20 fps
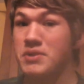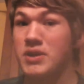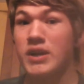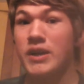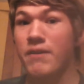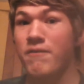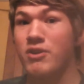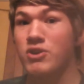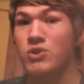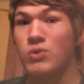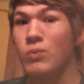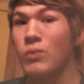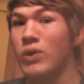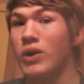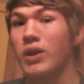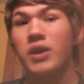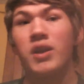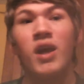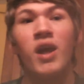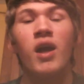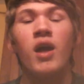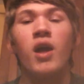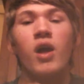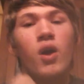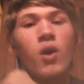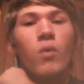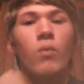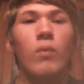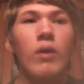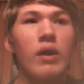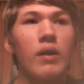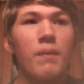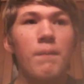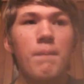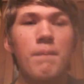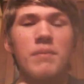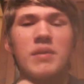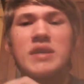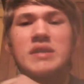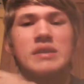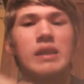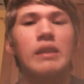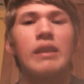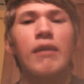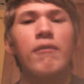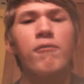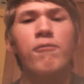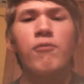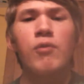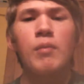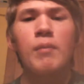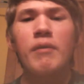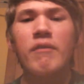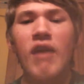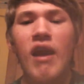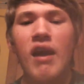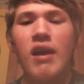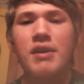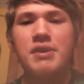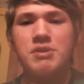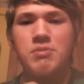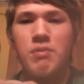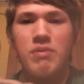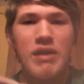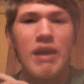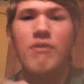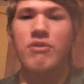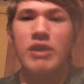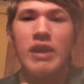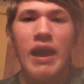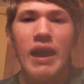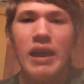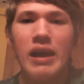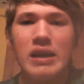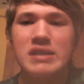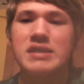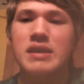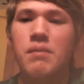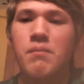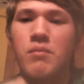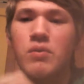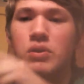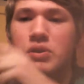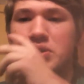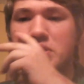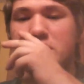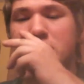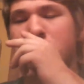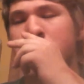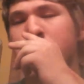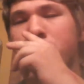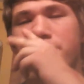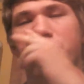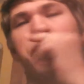Sonic Adventure 1? Well, he's a lava form of chaos without the Chaos Emeralds.